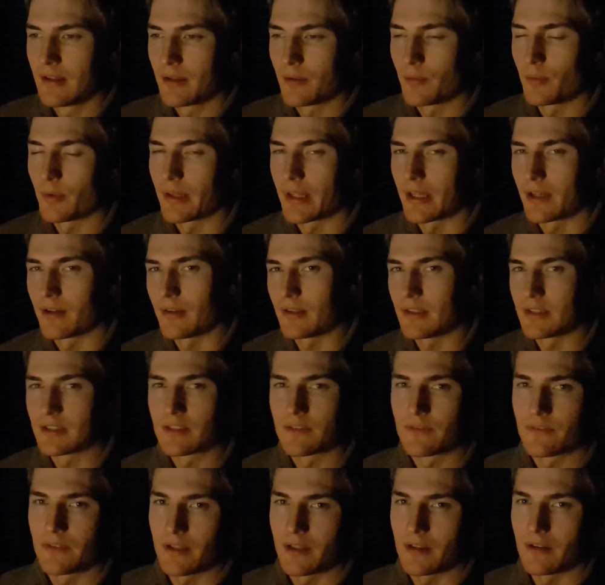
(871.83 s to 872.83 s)
without
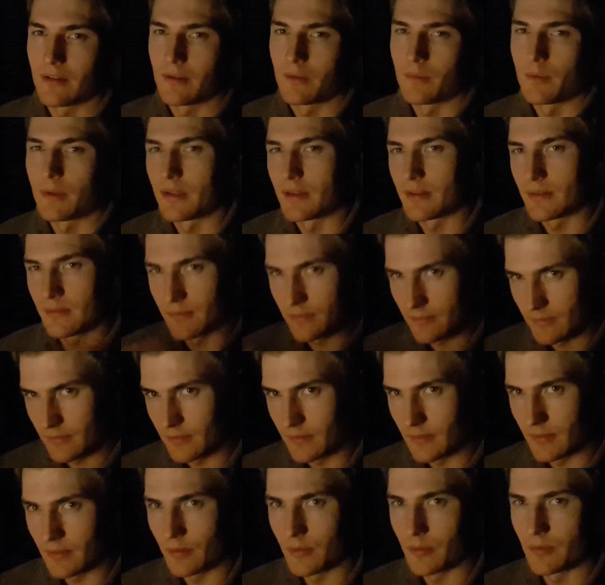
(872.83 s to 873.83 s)
interfering with
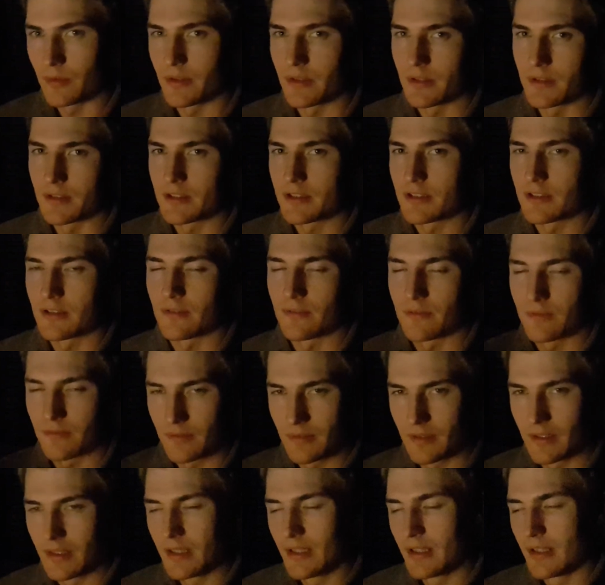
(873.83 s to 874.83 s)
all the
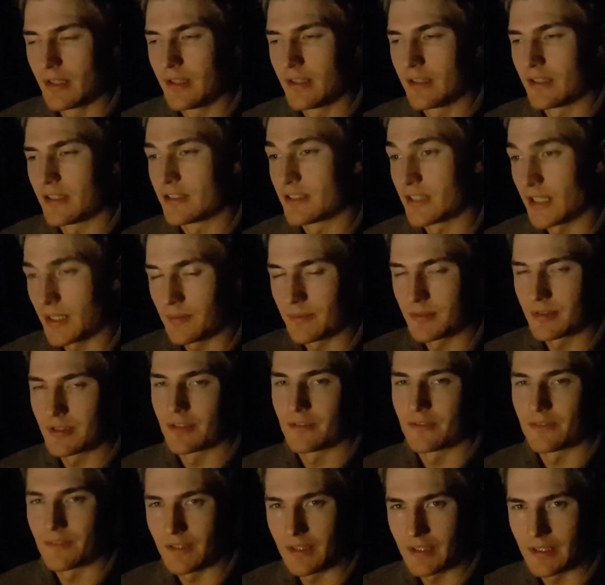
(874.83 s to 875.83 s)
same
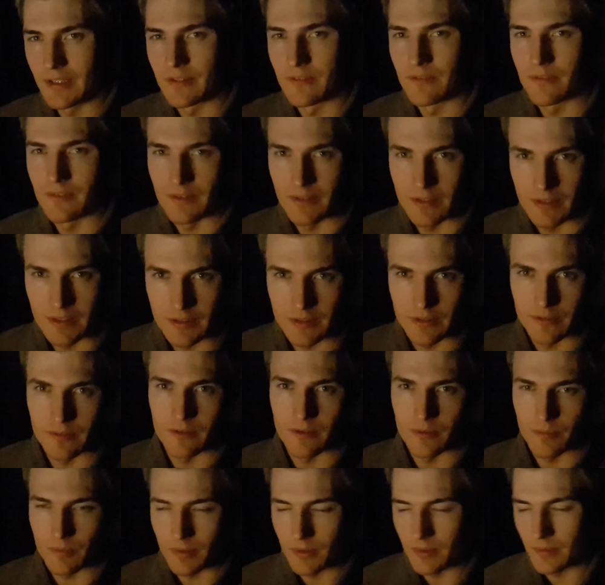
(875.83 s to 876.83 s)
stuff needed for this
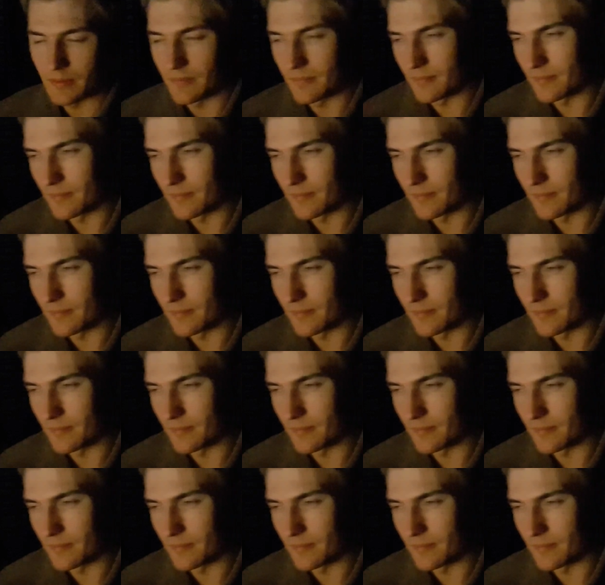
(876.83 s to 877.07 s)
other one.